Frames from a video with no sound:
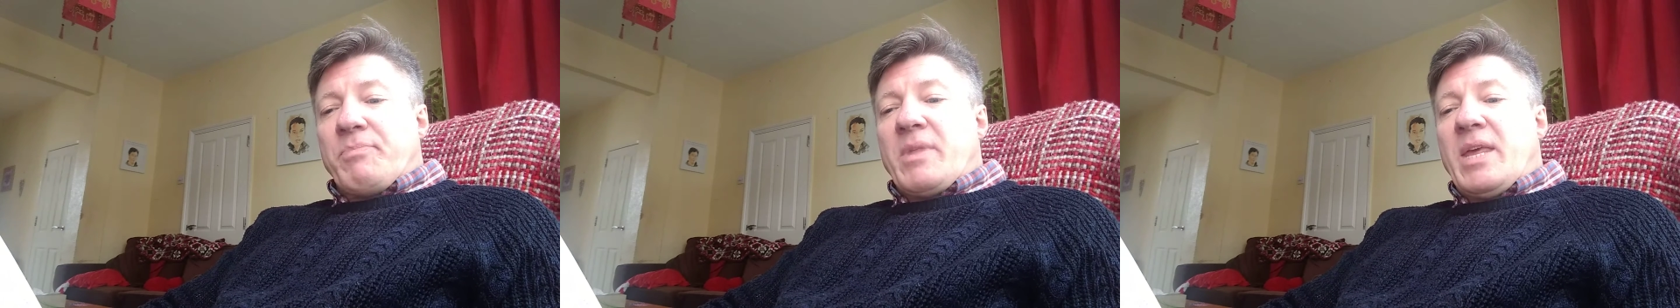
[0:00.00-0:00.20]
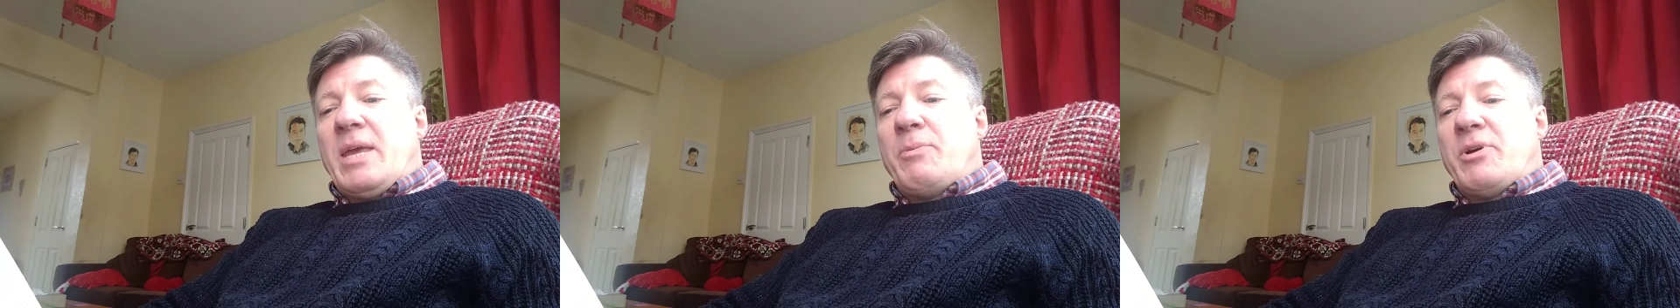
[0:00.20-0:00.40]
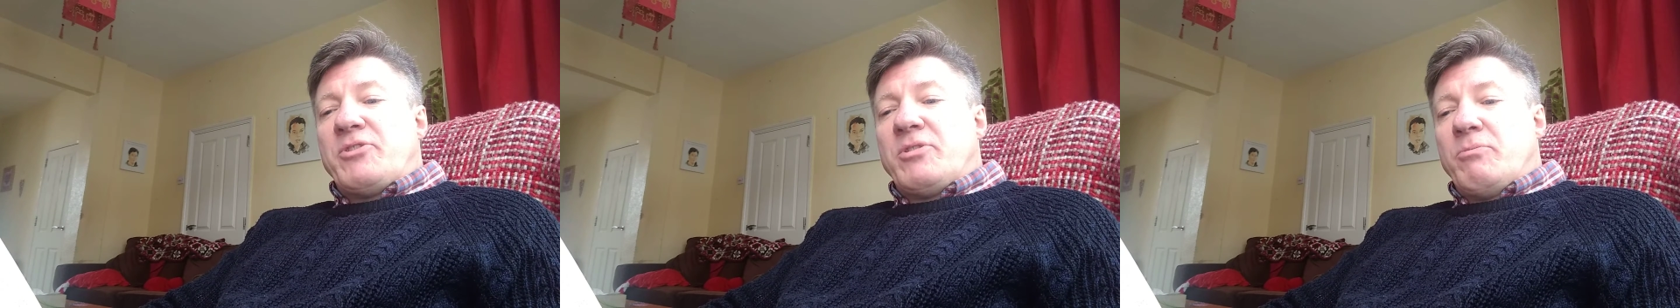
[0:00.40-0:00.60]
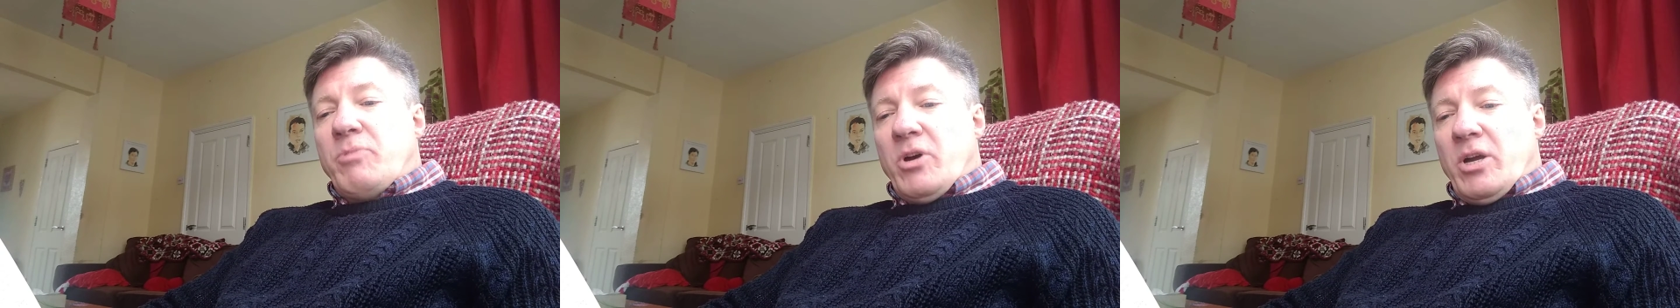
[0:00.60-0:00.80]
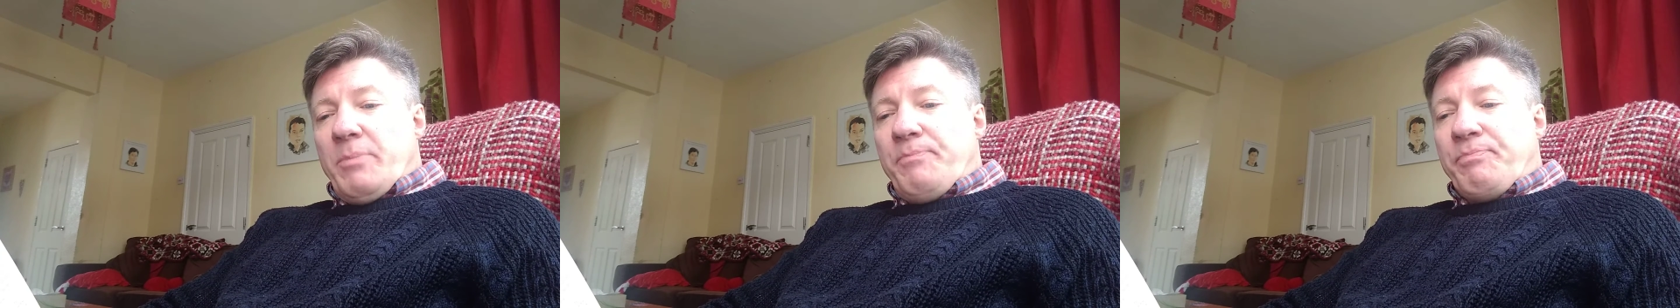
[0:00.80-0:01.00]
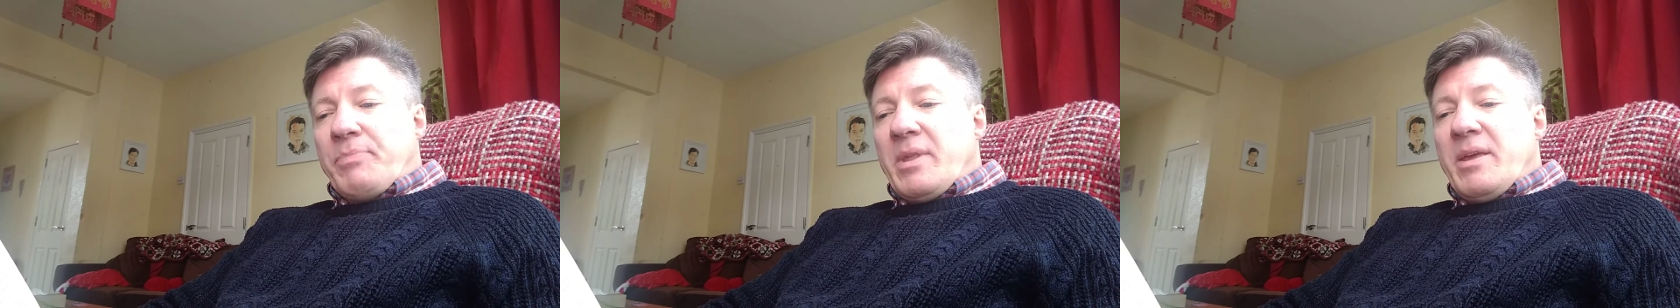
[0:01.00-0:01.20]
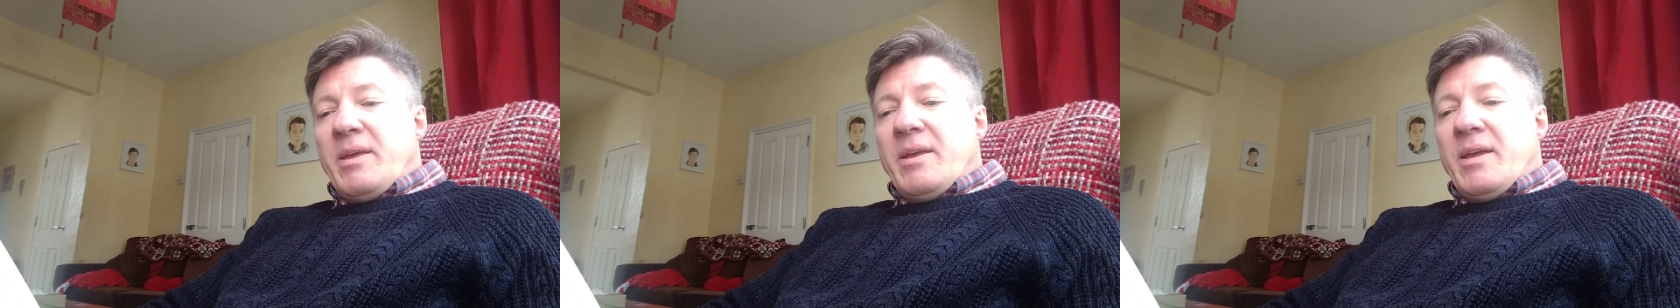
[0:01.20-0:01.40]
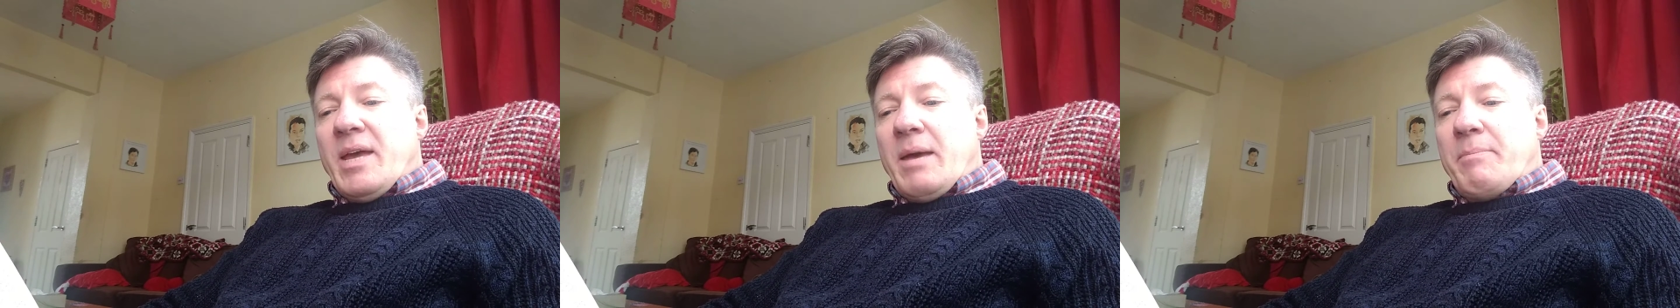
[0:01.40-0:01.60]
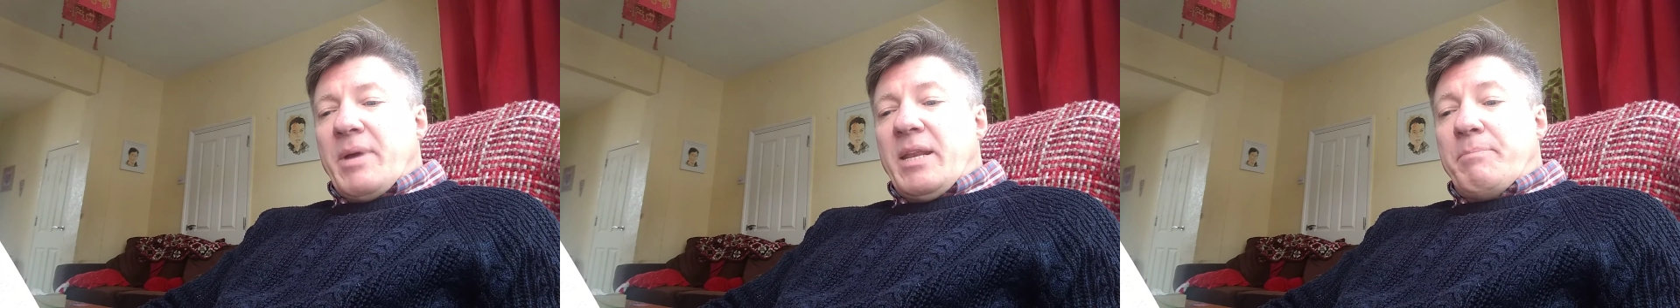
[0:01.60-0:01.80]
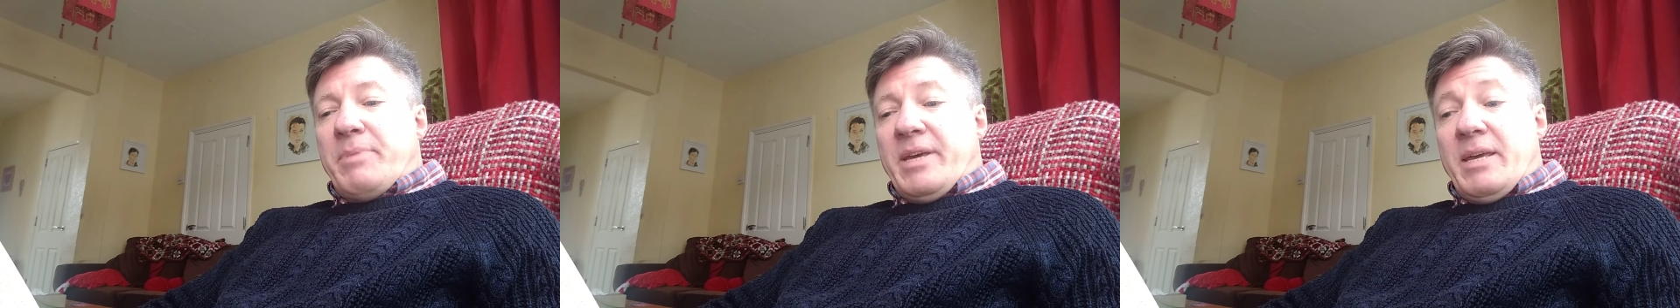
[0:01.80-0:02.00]
he went to Rome and
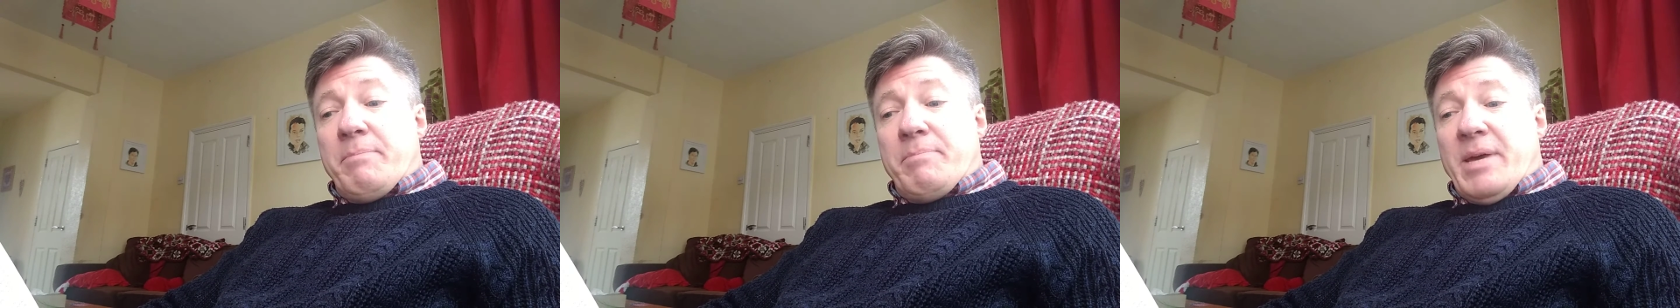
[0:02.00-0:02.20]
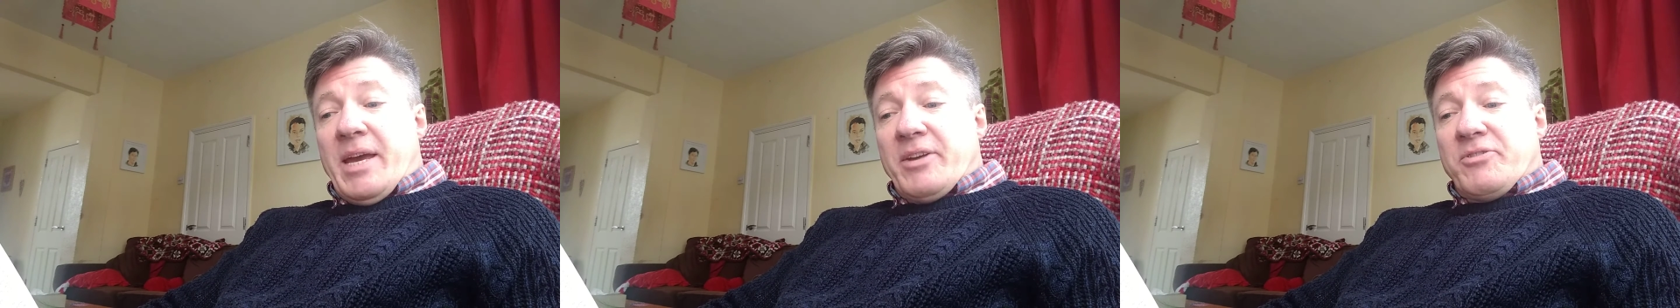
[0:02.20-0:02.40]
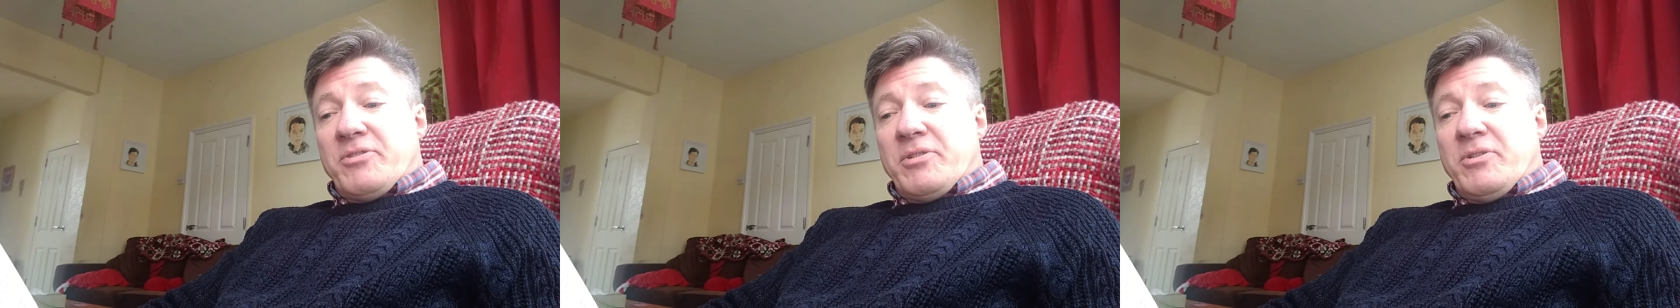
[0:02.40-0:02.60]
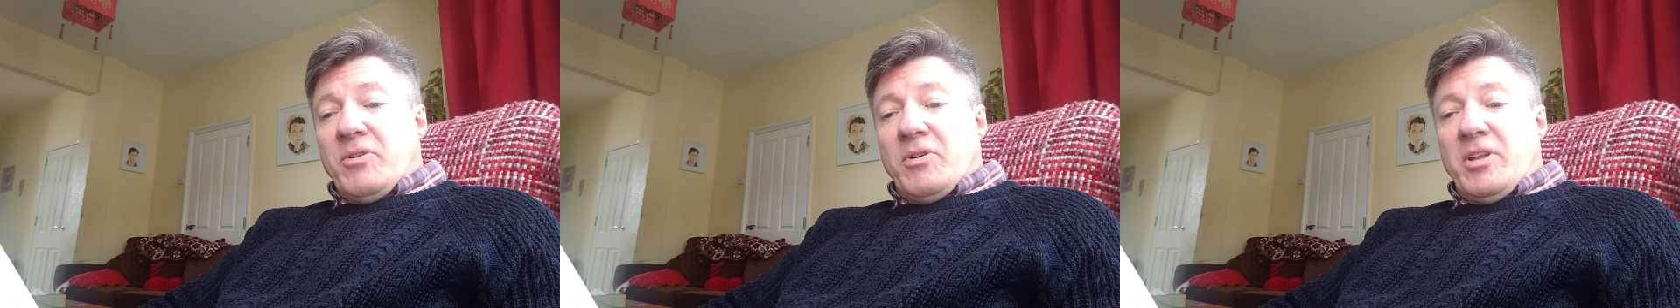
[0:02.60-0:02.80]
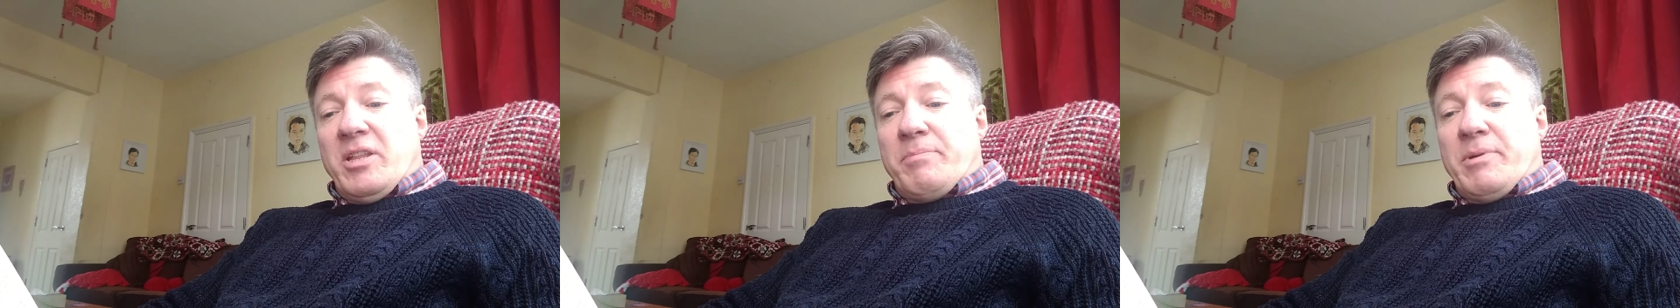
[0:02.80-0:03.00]
made a big impact, not least